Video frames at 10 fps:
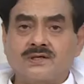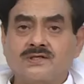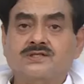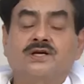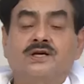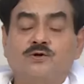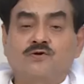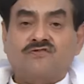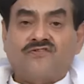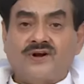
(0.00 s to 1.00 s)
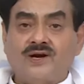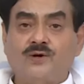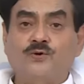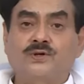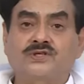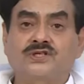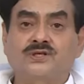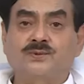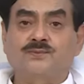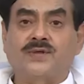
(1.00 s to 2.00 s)
still you fail to
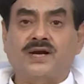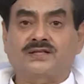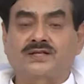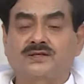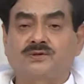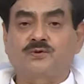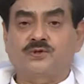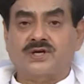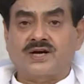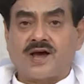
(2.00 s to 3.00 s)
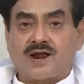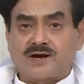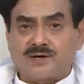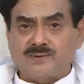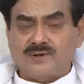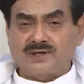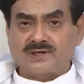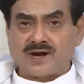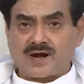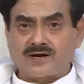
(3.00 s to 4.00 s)
achieve that thing which had already
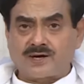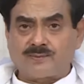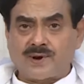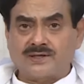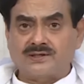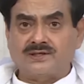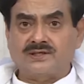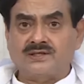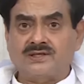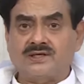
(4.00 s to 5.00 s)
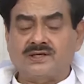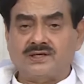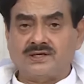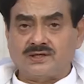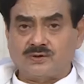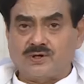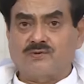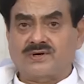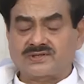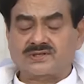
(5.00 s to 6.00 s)
been granted by the
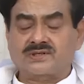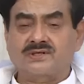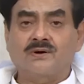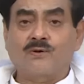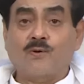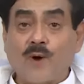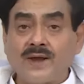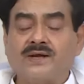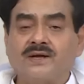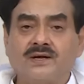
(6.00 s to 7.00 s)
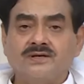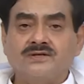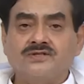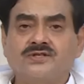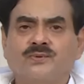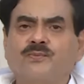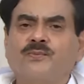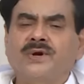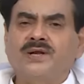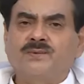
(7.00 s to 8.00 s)
universe. Why?
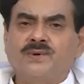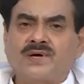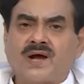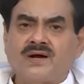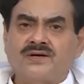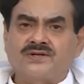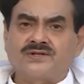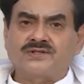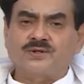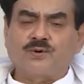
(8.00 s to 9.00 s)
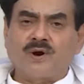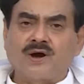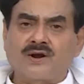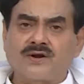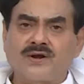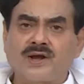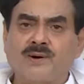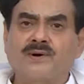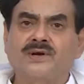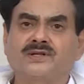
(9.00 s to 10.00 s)
Simply because you are
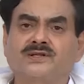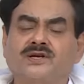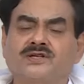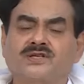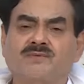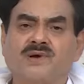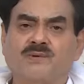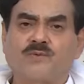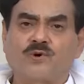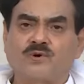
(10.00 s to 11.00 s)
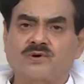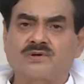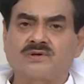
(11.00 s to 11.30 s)
never in the receiving mode.